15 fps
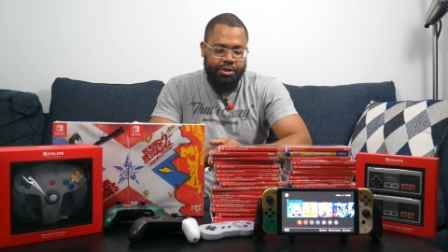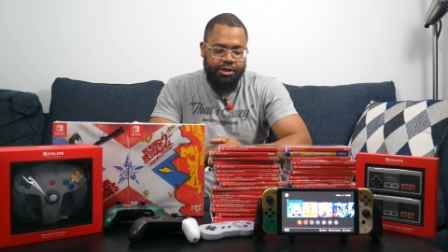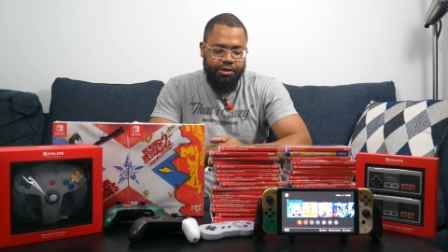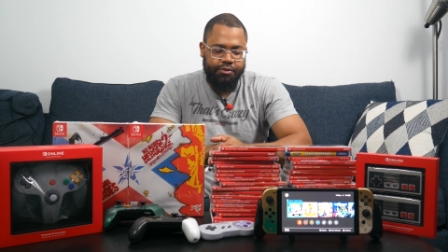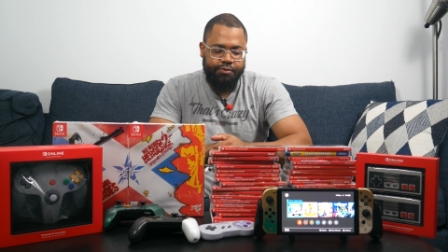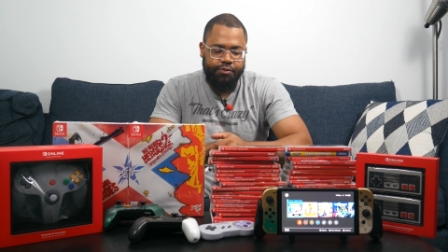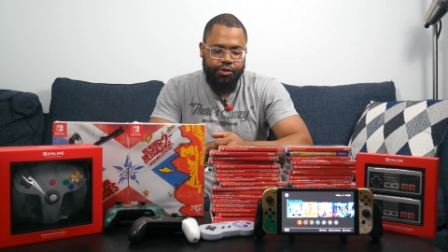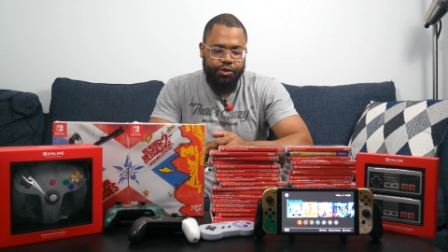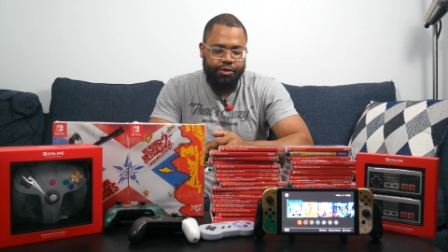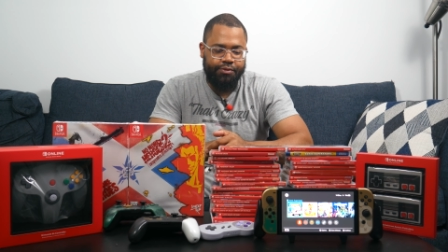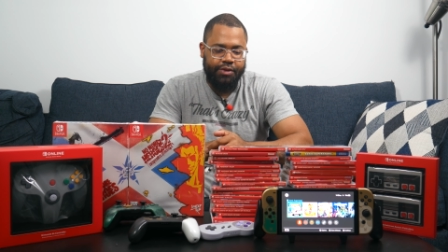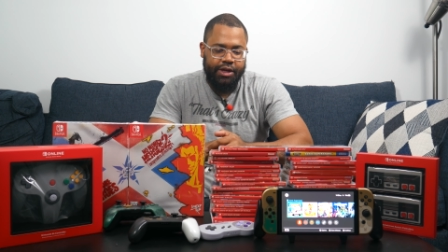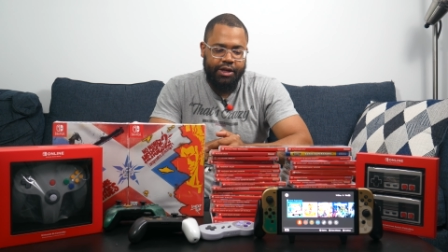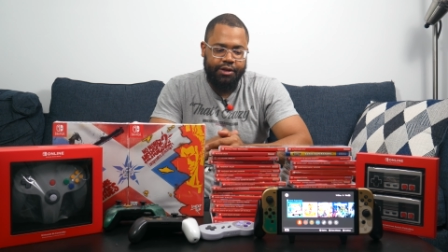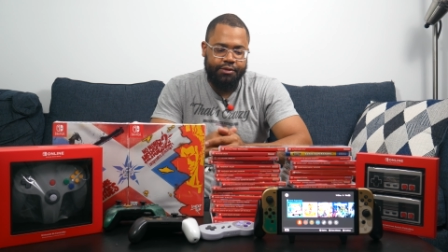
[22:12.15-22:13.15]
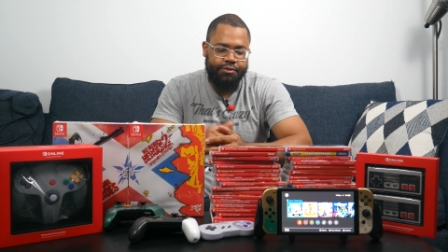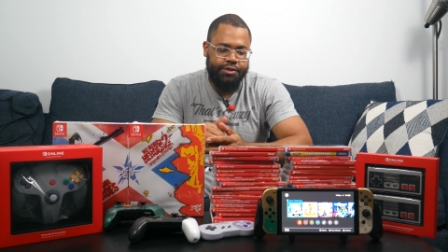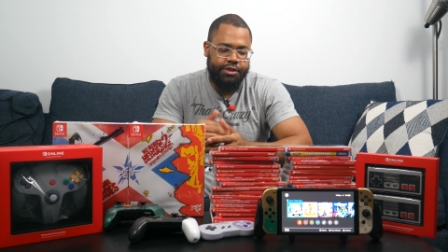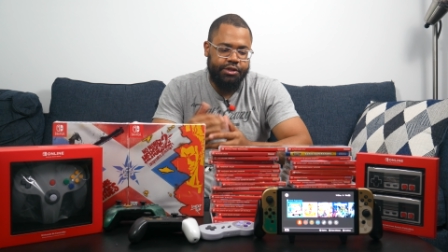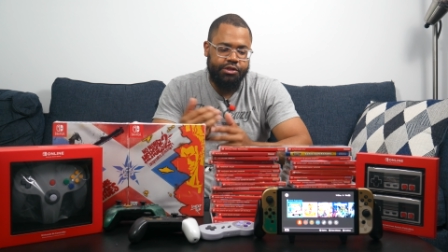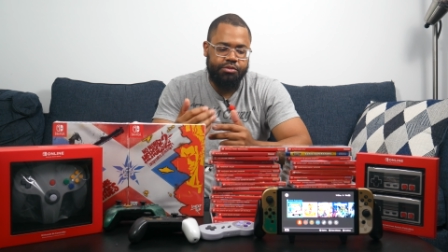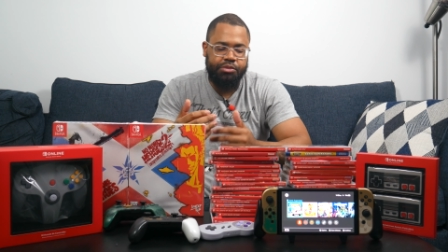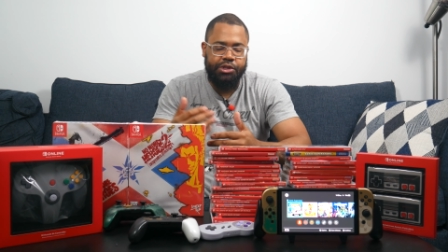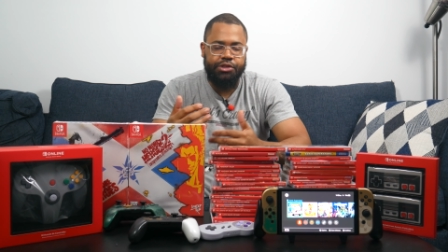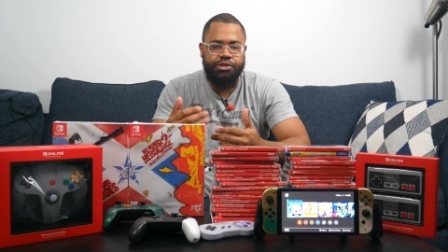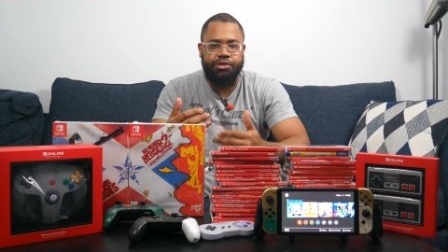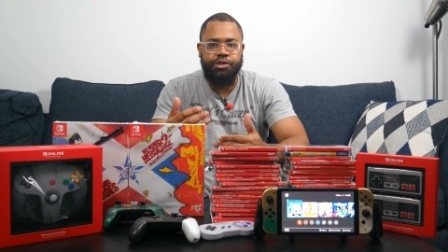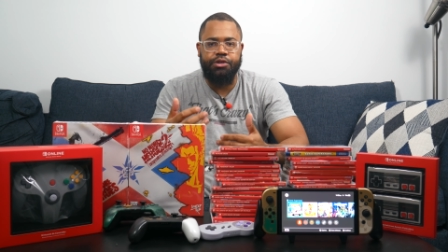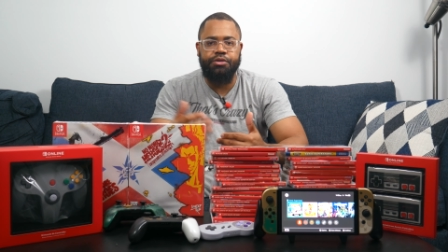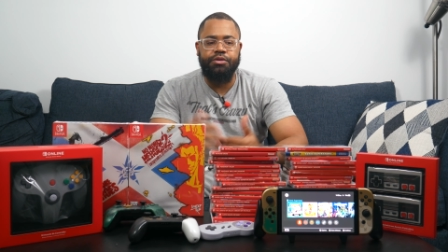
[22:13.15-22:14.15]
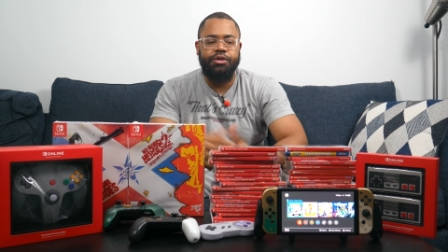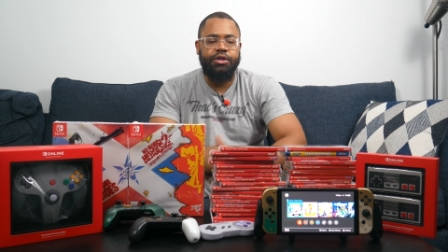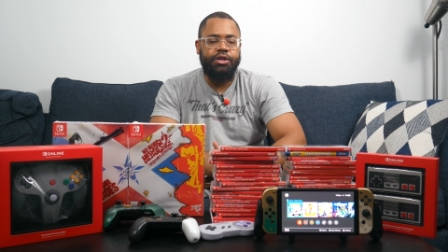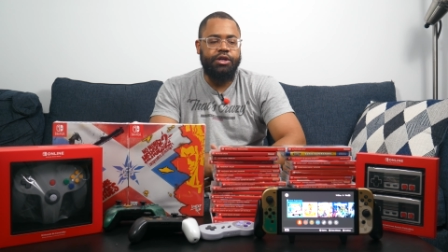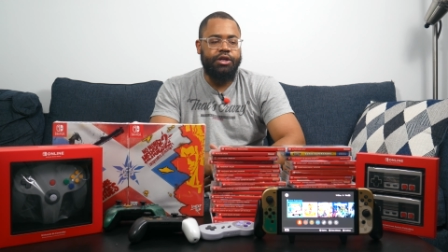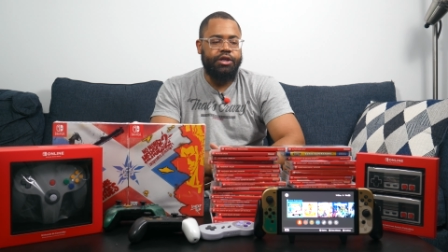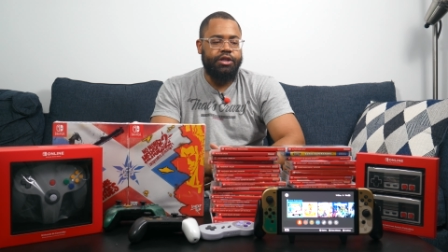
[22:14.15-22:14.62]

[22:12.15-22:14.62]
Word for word: maybe 4, 5, 6 months. So